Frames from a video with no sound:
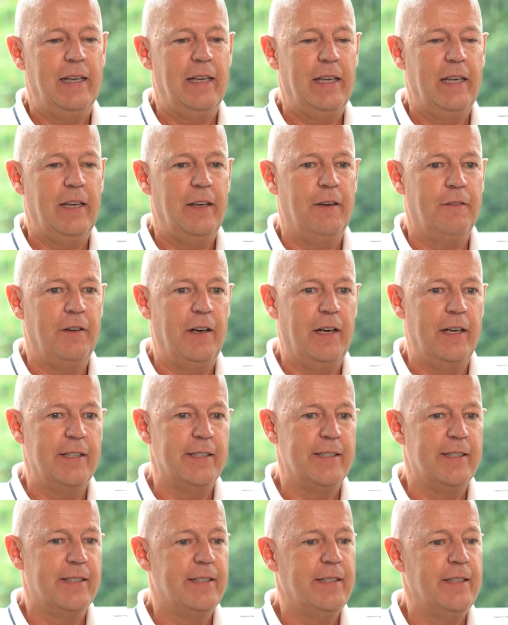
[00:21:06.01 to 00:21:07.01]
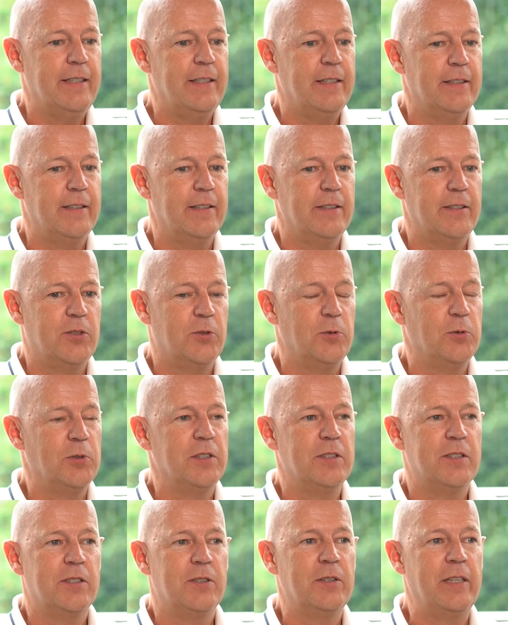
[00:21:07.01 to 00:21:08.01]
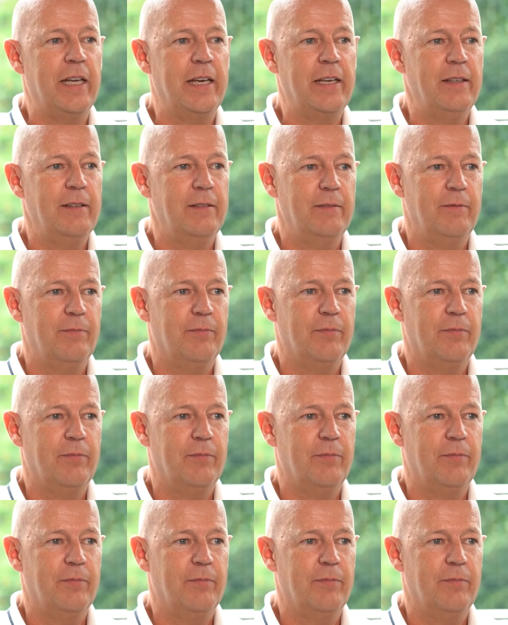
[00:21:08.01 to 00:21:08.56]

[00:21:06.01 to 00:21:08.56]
If I see students today,